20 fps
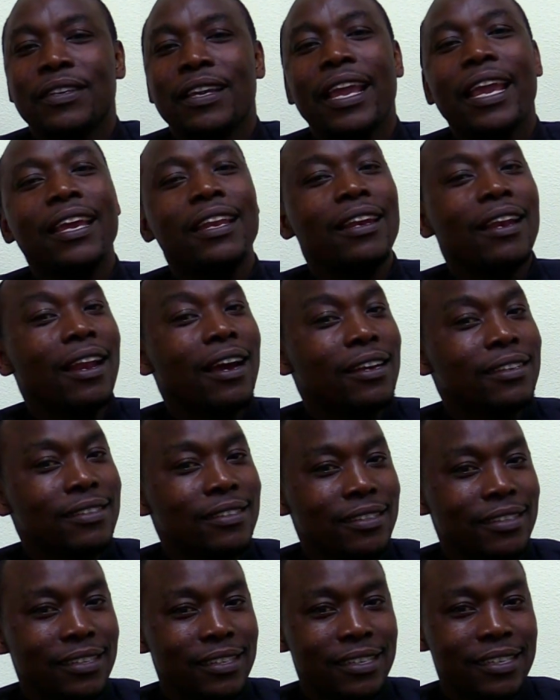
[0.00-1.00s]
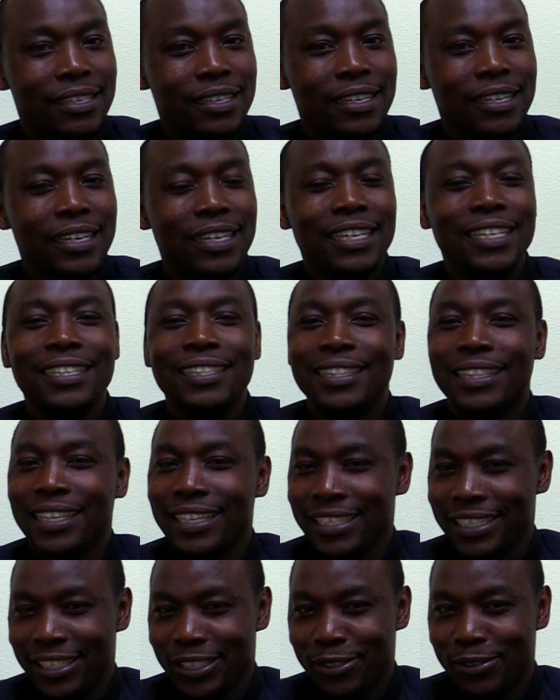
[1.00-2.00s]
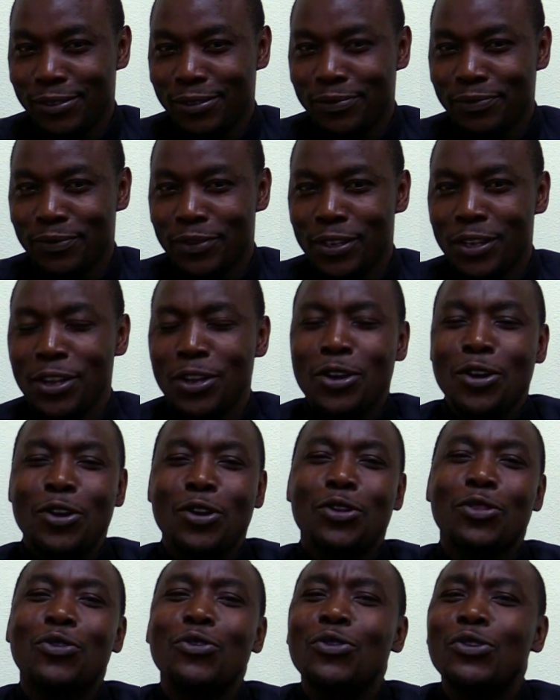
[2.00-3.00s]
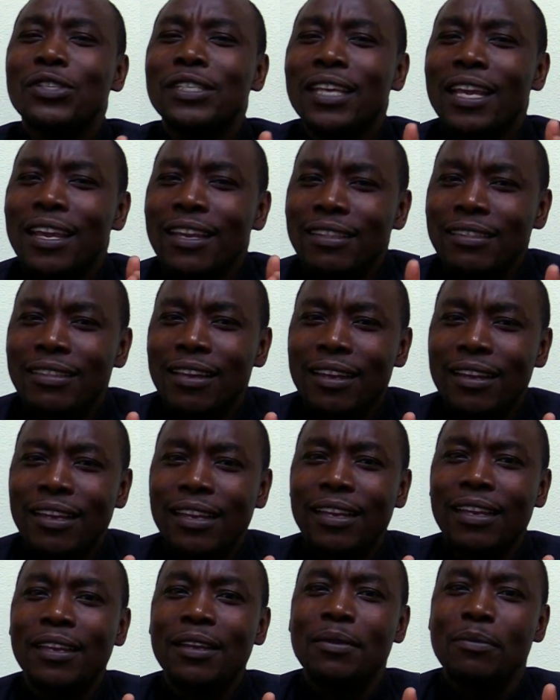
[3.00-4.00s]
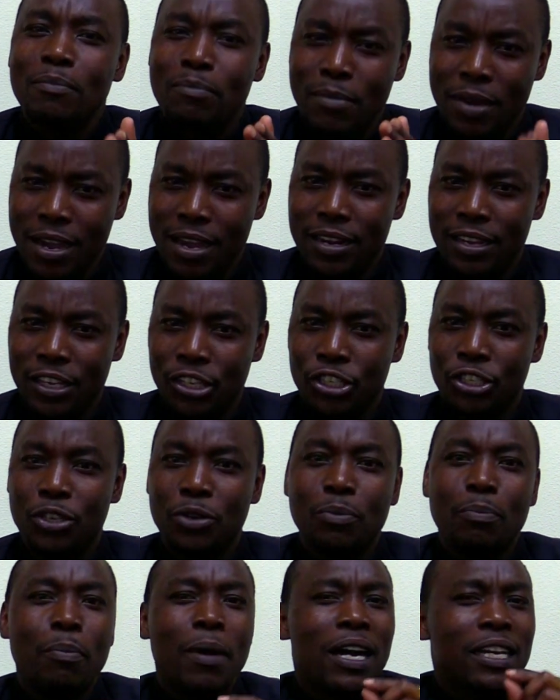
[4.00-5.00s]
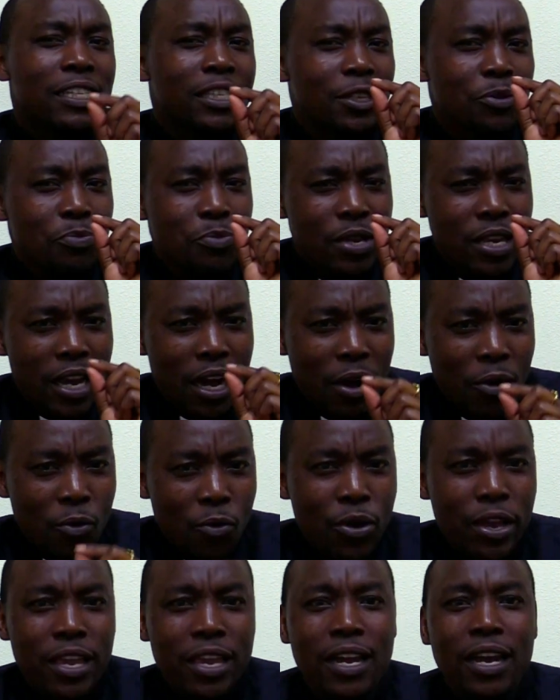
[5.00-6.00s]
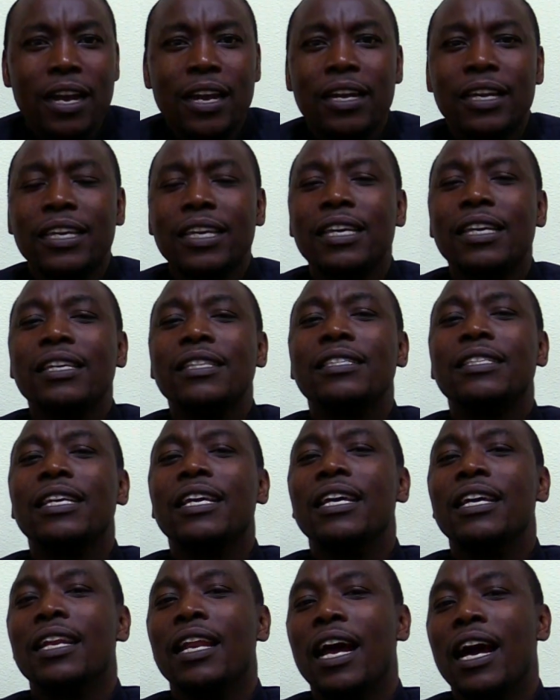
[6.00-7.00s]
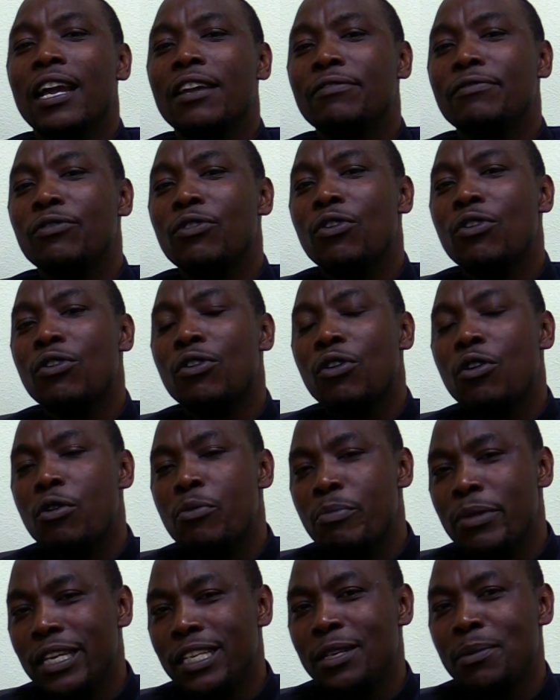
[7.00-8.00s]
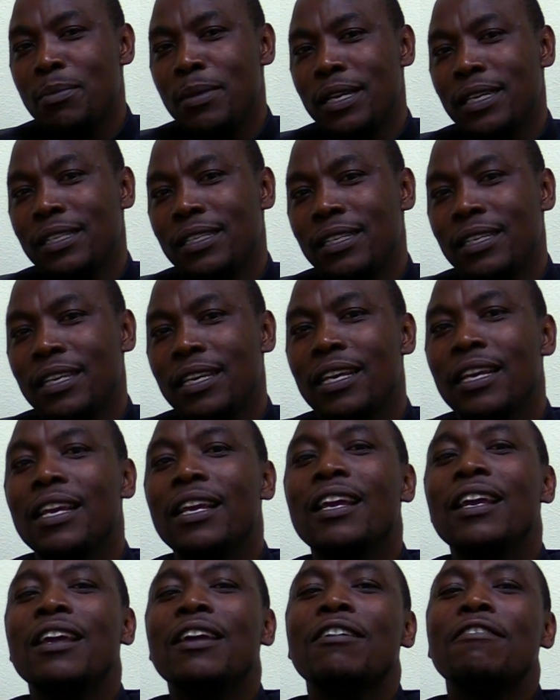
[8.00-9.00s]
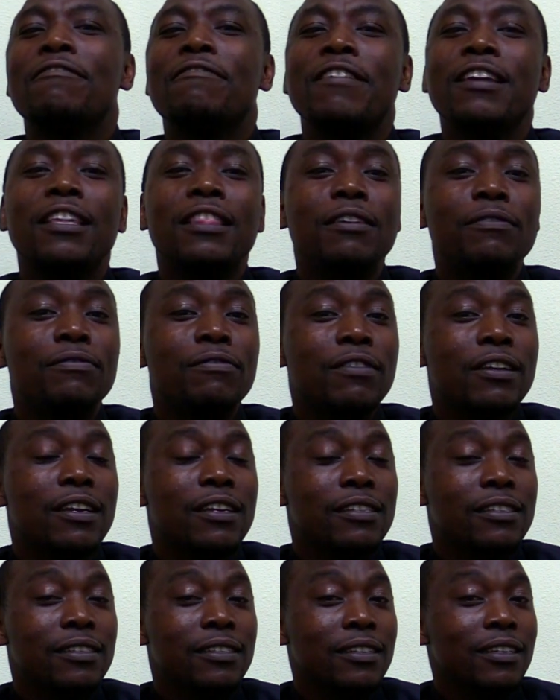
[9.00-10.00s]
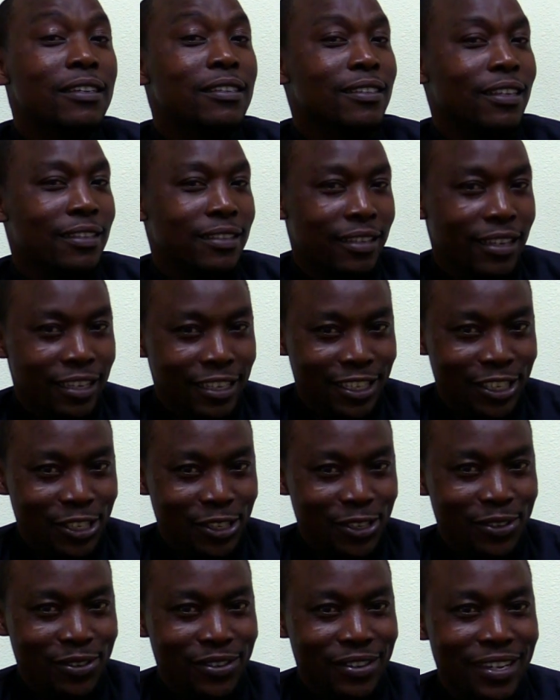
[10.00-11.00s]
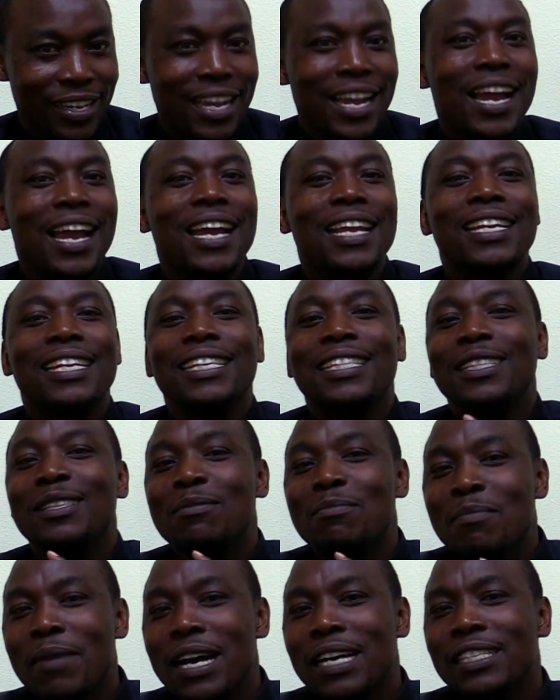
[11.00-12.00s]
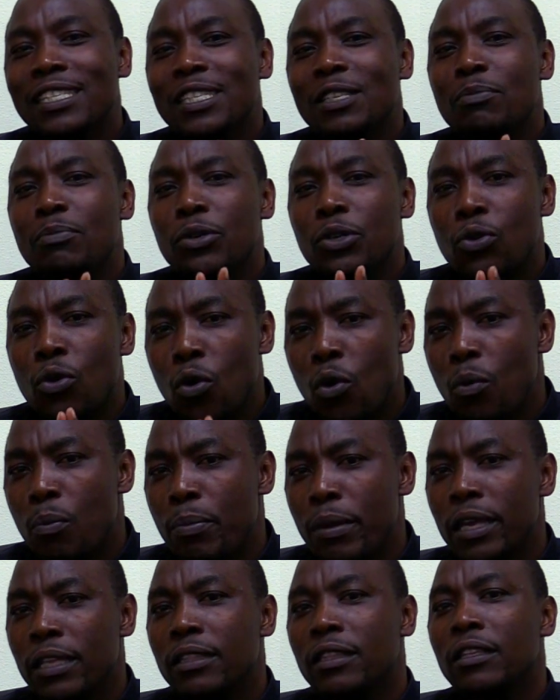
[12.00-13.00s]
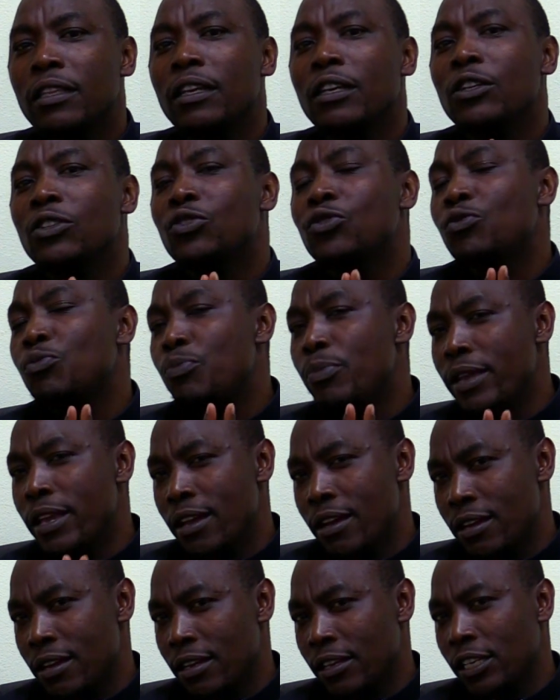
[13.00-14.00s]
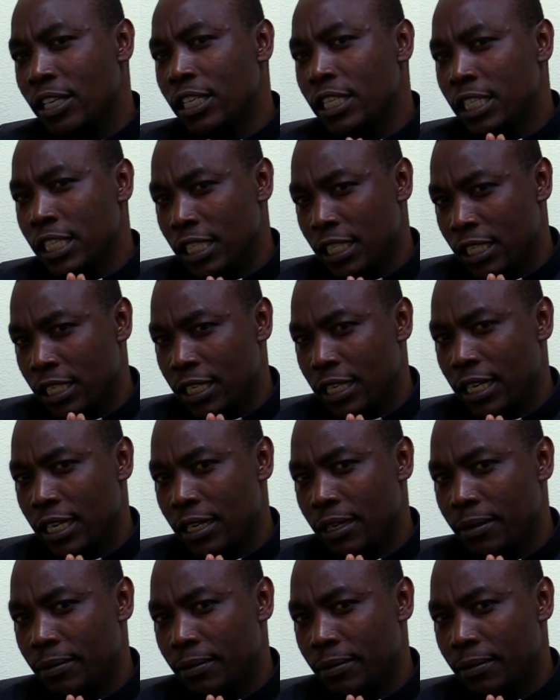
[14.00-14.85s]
And lastly, intention. Those entering marriage must be aware it's a lifelong commitment. Faithfulness is essential, and it must be open to bearing children.